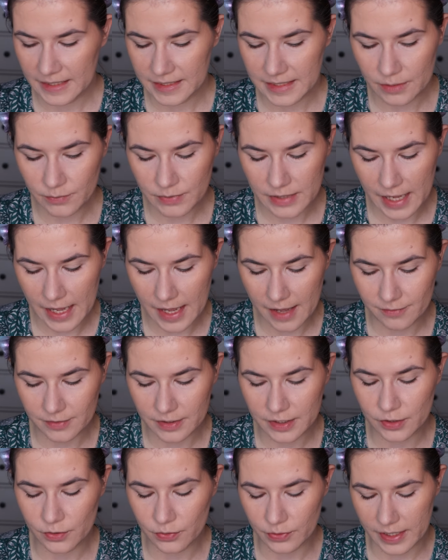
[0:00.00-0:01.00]
Then we
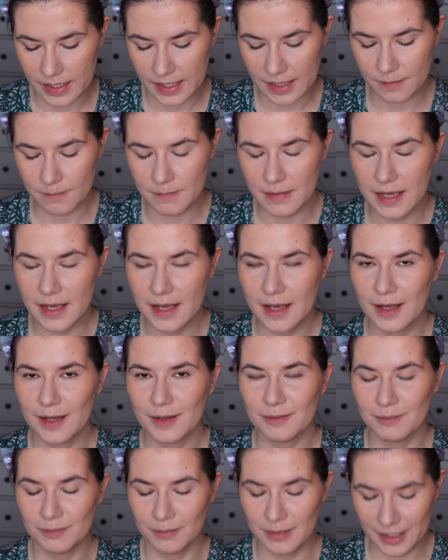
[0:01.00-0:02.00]
have cream
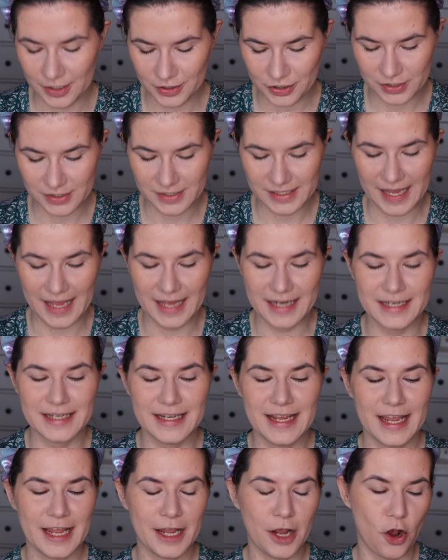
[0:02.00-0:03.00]
blushes
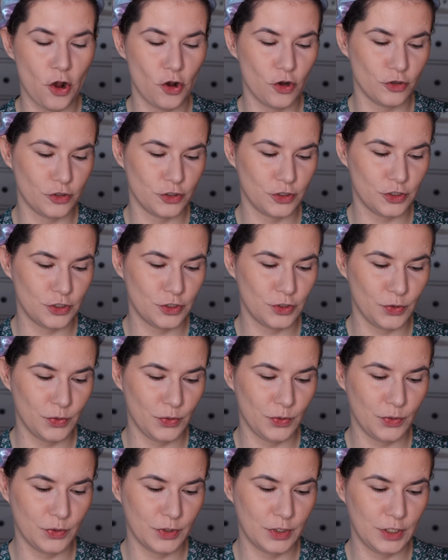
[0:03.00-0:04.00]
and they are
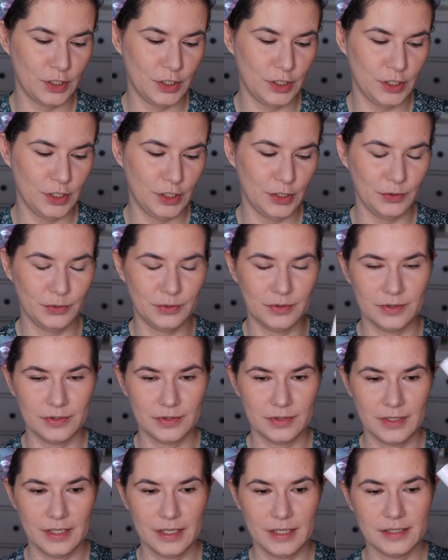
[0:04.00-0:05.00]
so
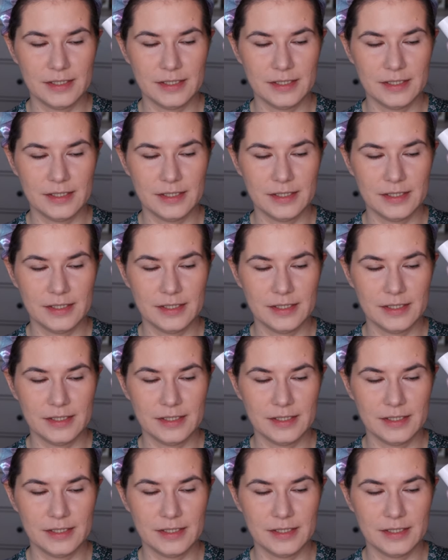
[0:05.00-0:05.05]
cute.